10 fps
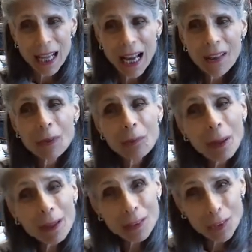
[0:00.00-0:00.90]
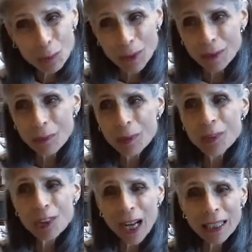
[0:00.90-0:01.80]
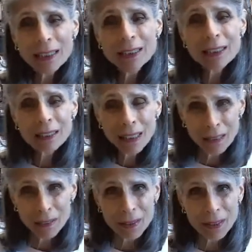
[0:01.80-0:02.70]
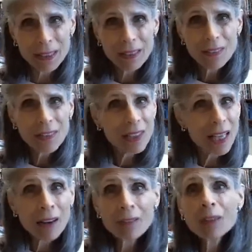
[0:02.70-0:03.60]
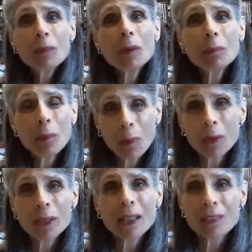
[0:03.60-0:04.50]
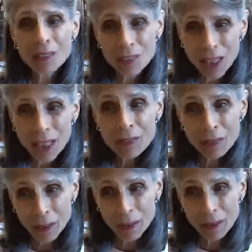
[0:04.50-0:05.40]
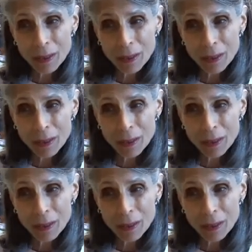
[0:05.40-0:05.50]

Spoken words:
And the punishment which God had declared that everyone born in slavery